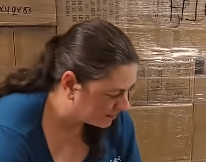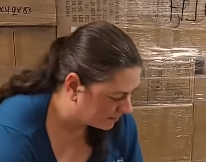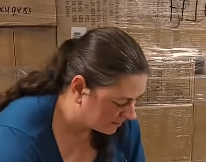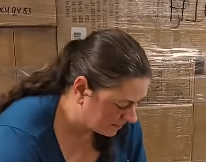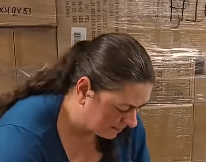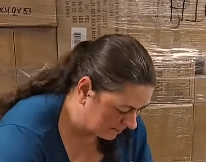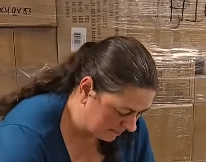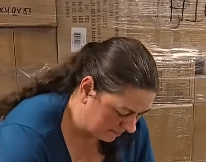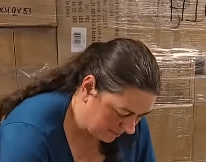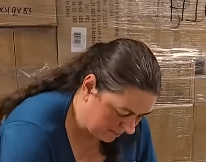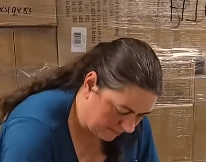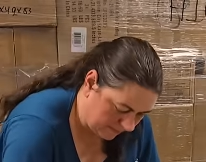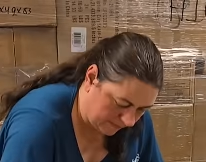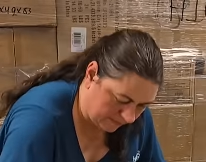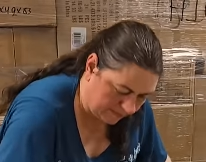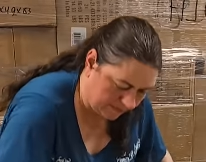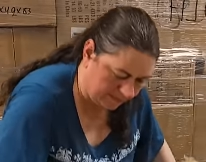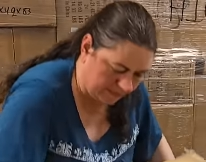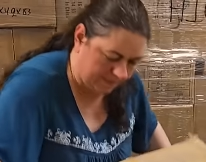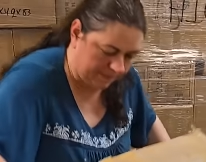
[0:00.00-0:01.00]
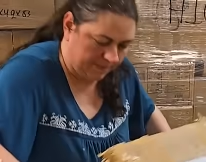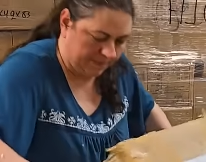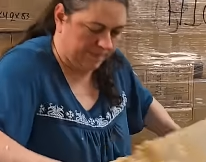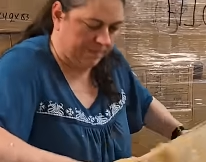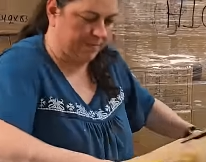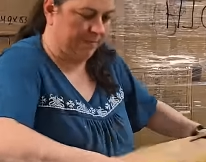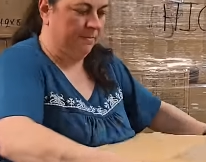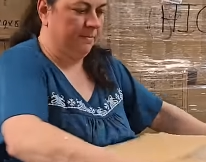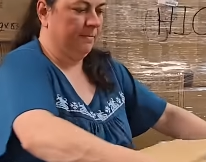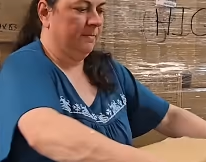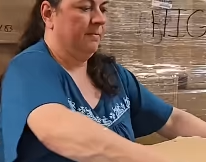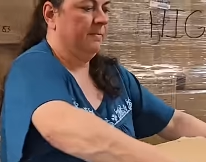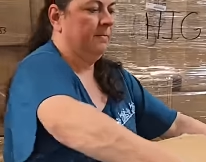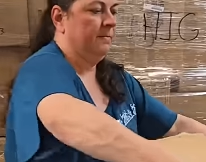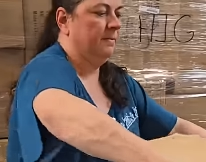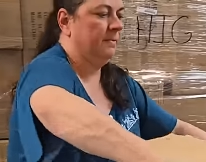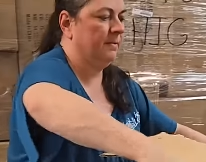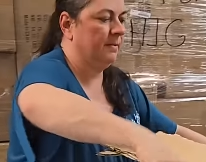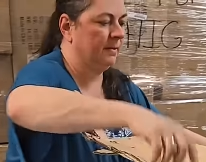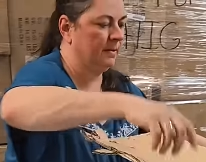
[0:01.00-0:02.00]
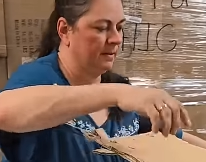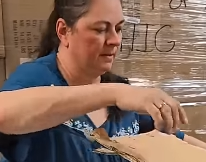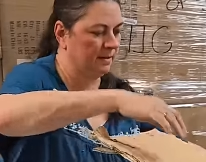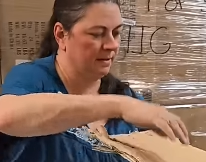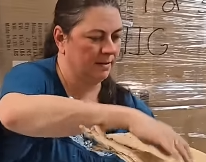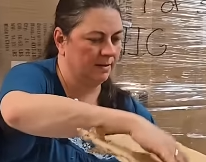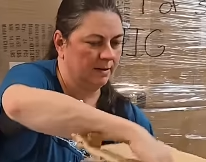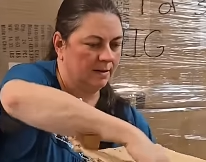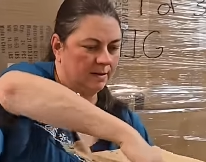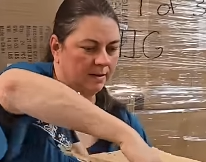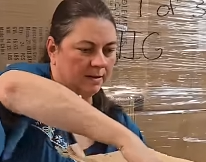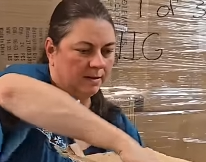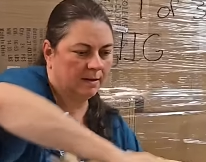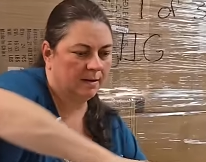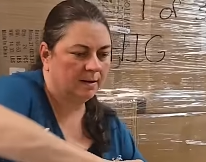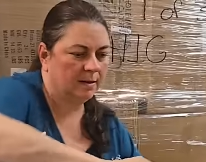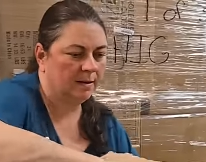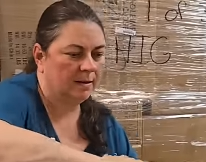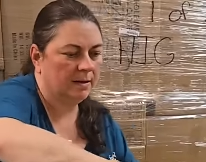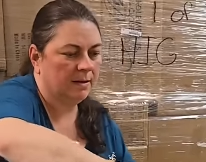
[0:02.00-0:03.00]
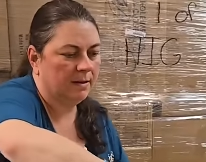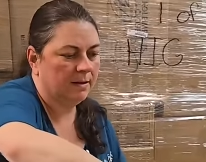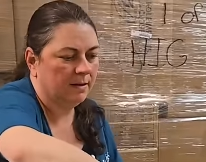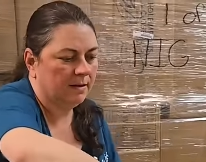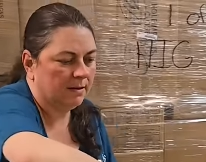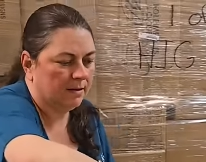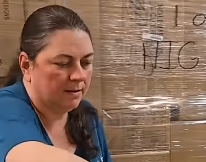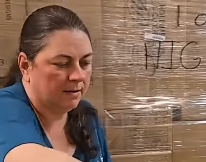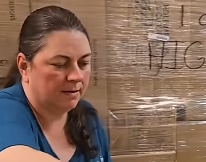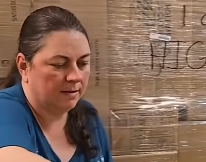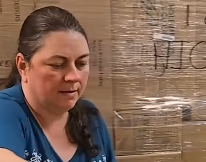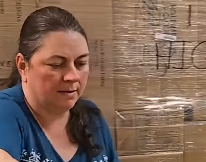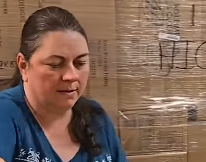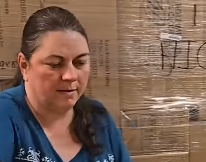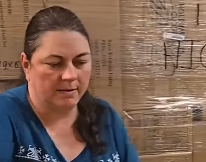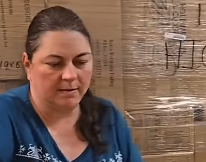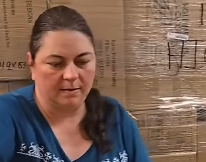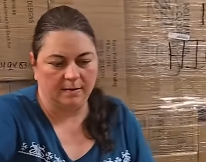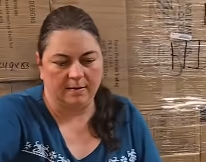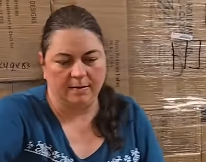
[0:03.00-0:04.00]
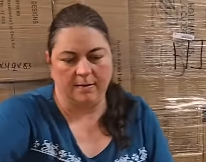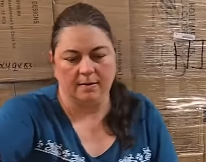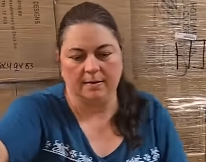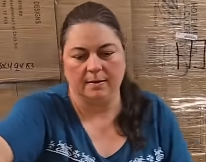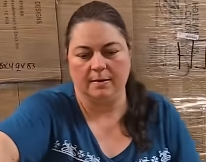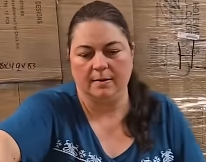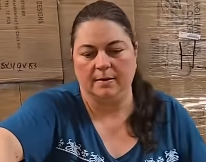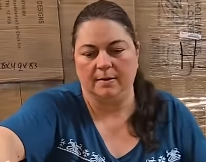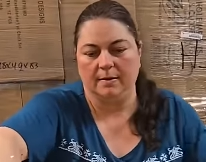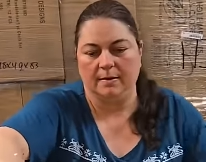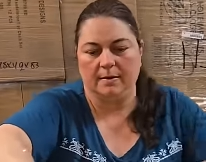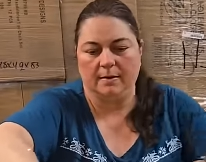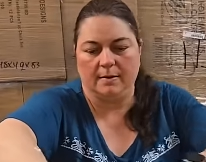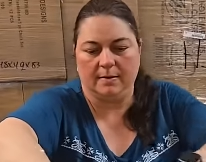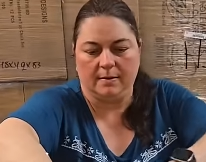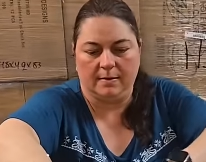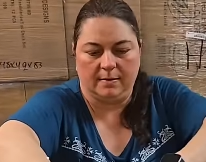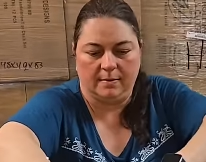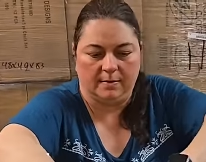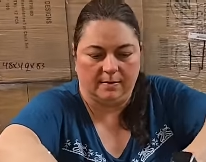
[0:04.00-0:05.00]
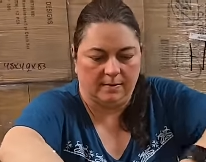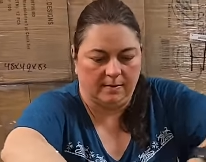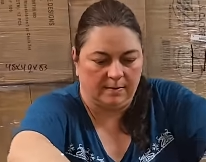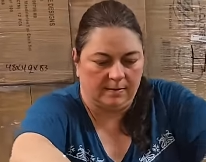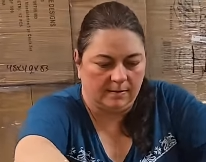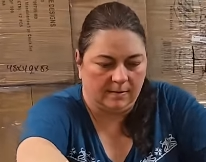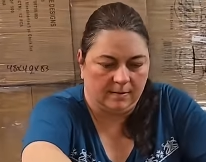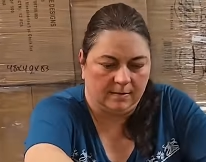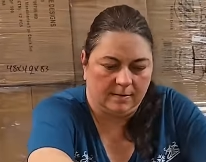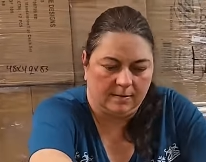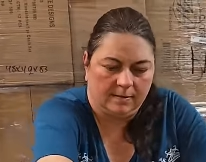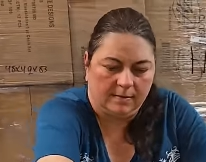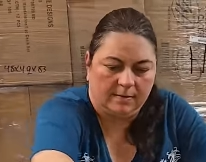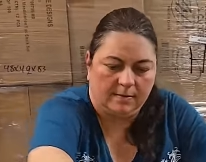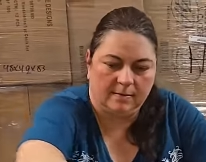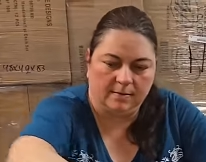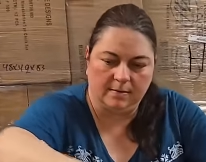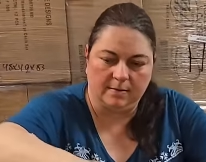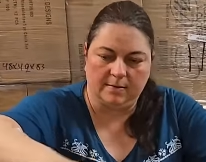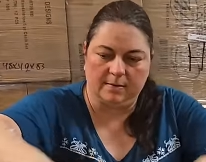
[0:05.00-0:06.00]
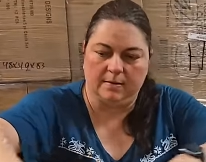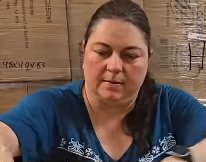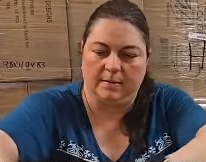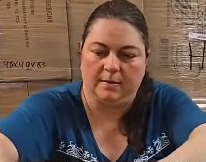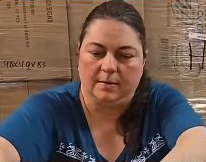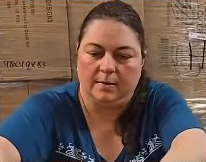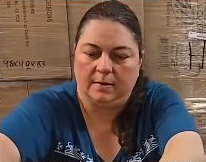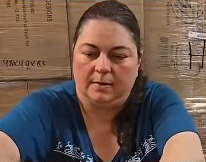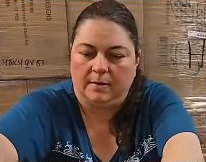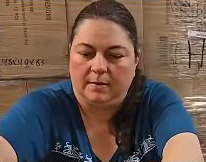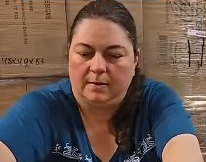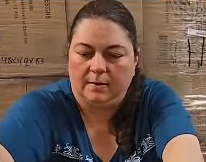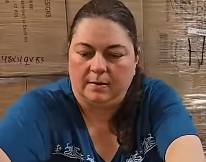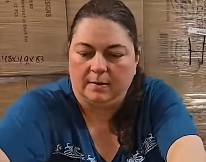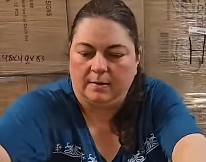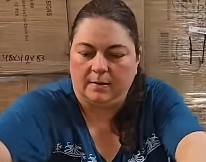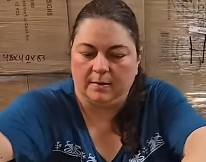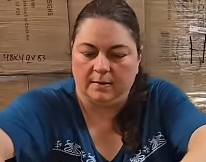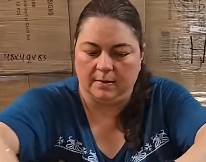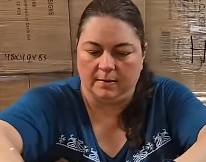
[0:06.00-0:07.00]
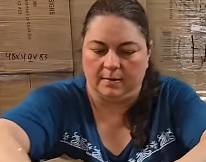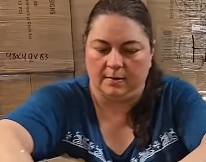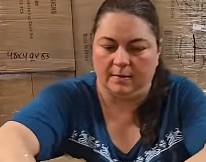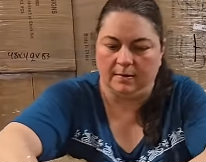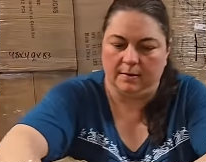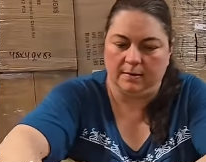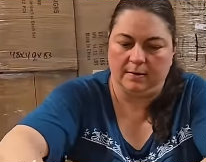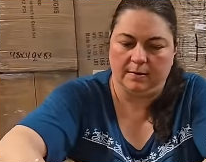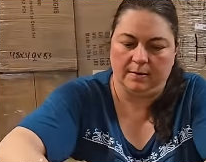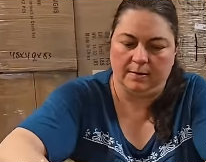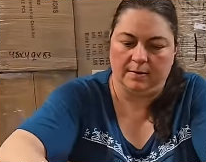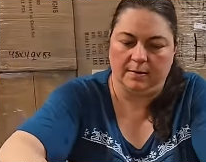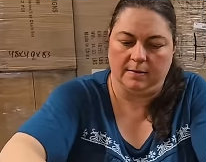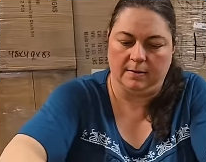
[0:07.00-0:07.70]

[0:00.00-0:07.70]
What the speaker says: (silence)